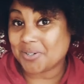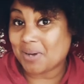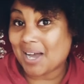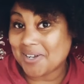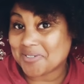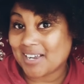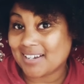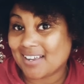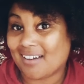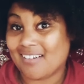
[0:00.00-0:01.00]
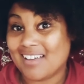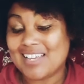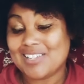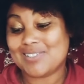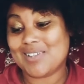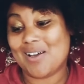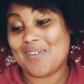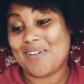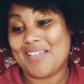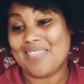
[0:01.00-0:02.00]
Ohio right now.
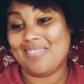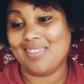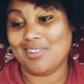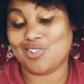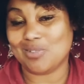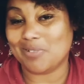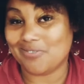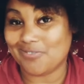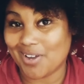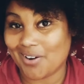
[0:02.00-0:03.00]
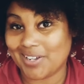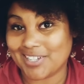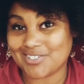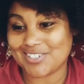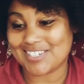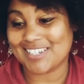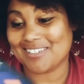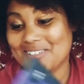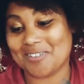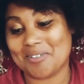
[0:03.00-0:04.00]
So, this should be very interesting
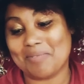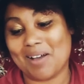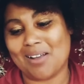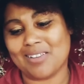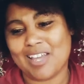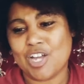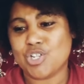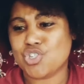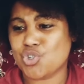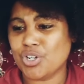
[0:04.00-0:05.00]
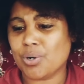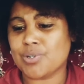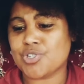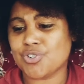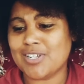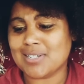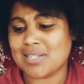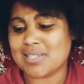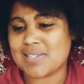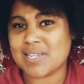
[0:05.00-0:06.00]
to learn about. Trick or treat
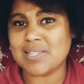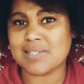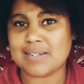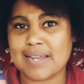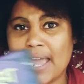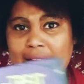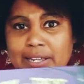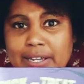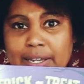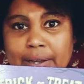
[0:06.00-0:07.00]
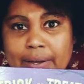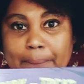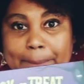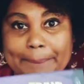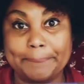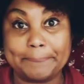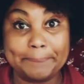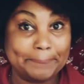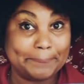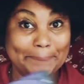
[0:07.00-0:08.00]
in Cincinnati?
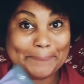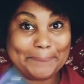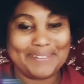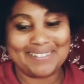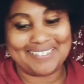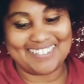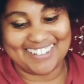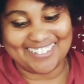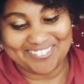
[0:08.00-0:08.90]
Hmm, let's see.